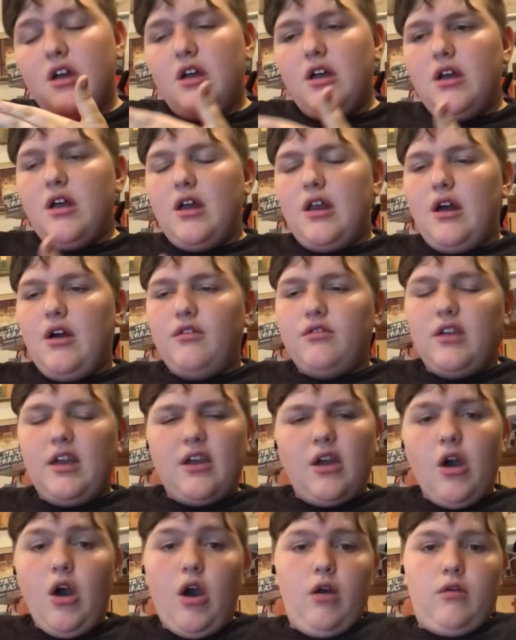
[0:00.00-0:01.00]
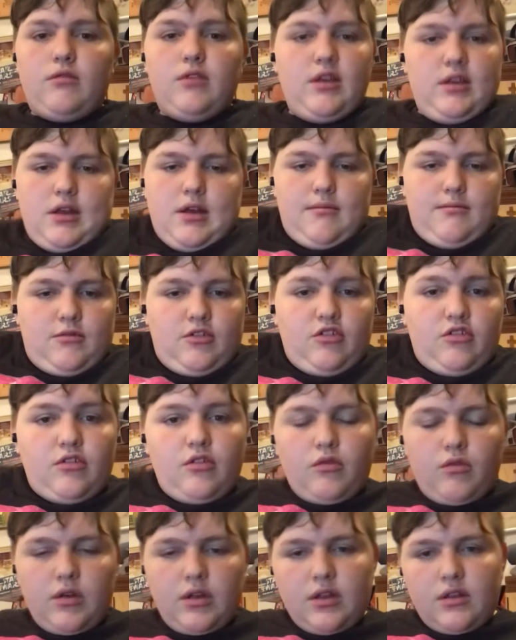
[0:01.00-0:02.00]
And I was like, oh, then I'm just
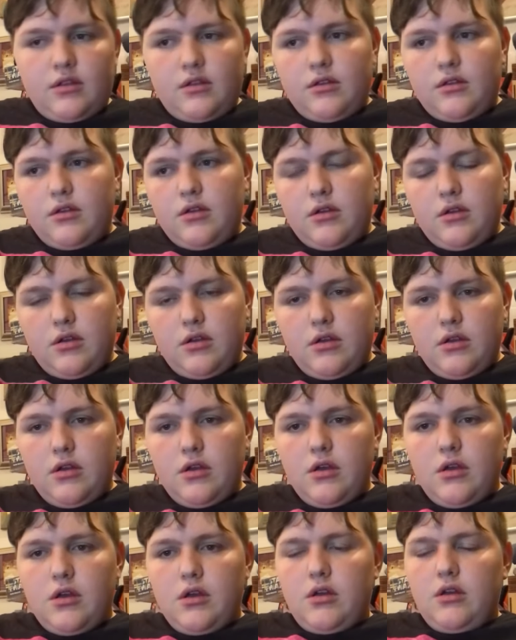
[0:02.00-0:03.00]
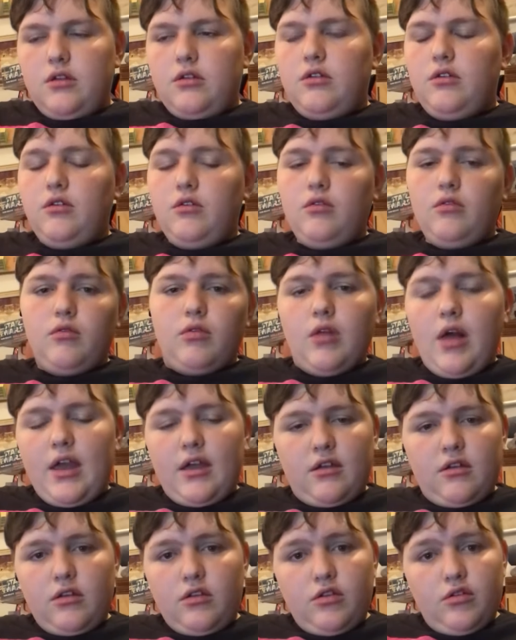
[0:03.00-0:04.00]
going to, like,
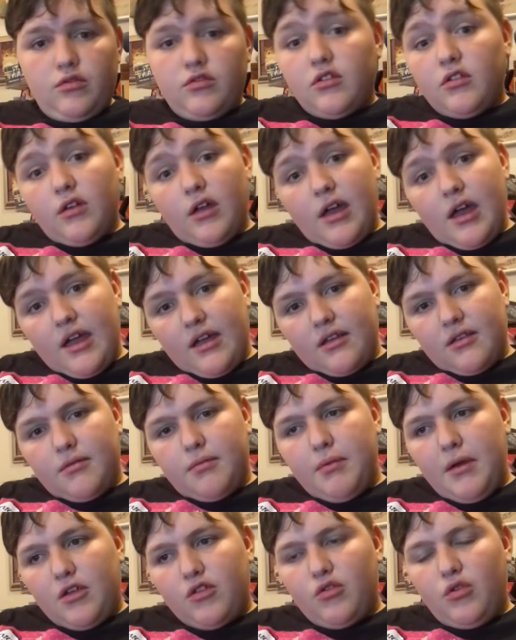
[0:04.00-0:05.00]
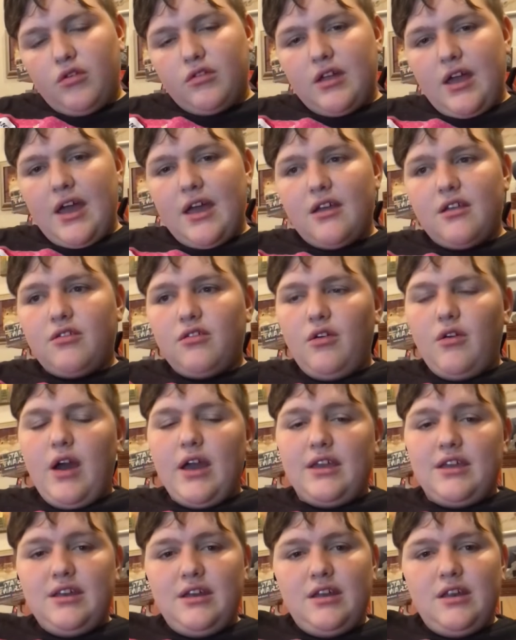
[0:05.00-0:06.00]
use an X special attack so I
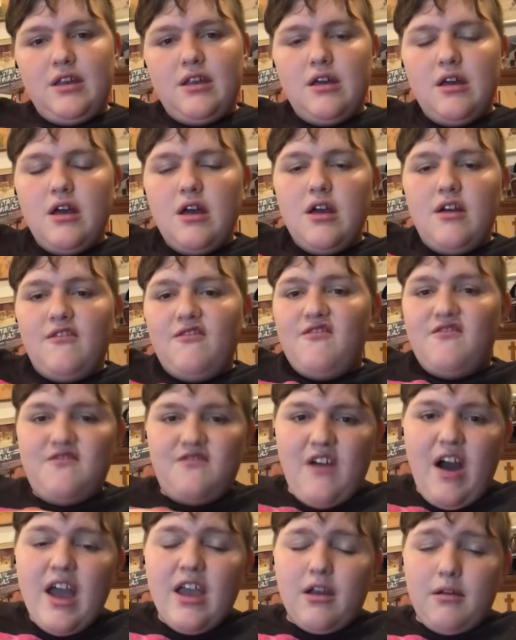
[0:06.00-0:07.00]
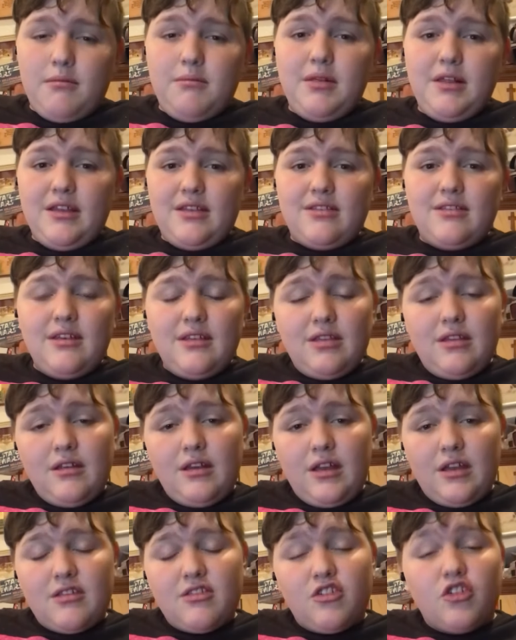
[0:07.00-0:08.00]
can Fire Blitz it the
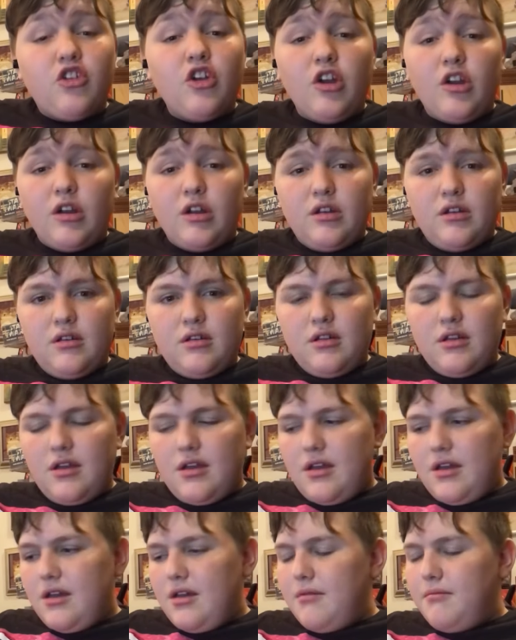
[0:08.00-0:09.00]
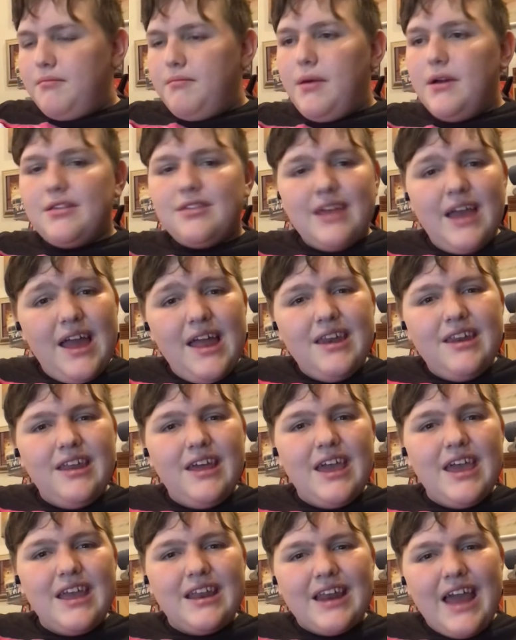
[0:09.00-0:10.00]
next turn. But then
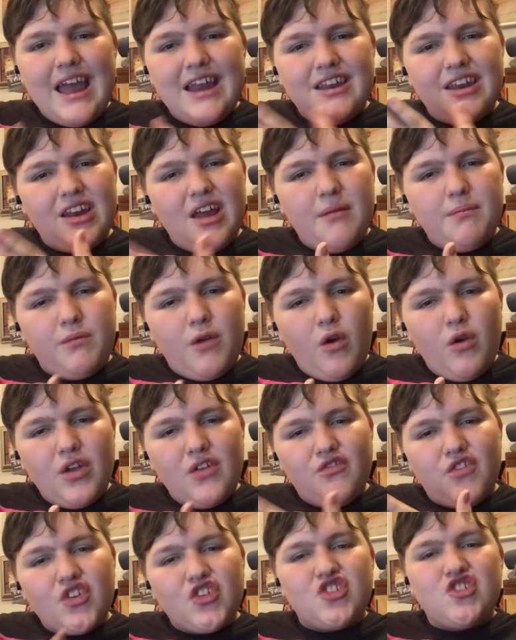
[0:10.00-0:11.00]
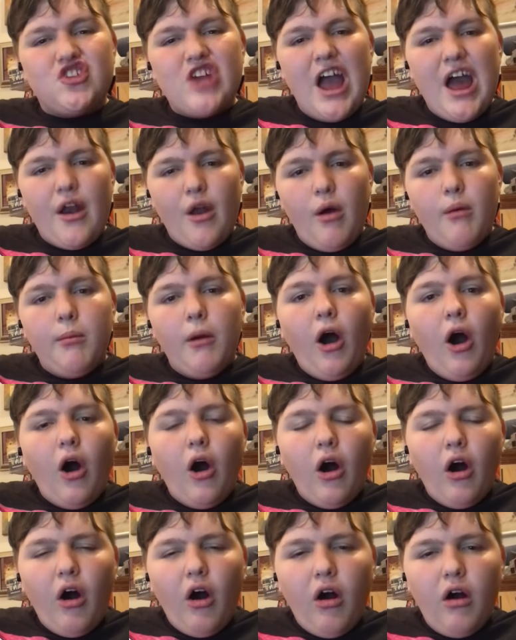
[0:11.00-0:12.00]
it ended up going for Shadow
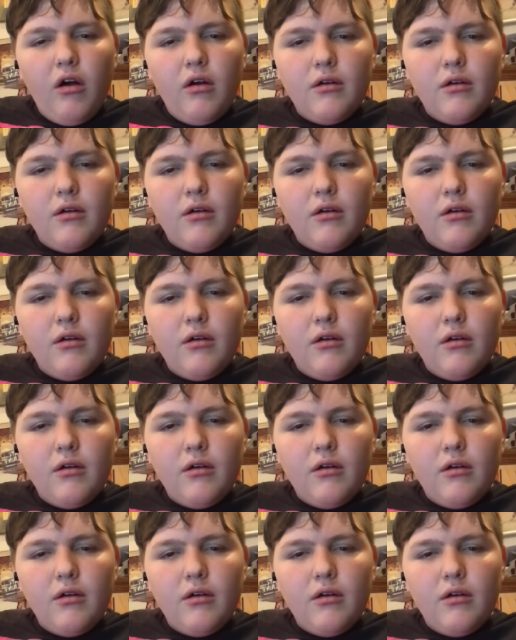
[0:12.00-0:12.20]
Ball.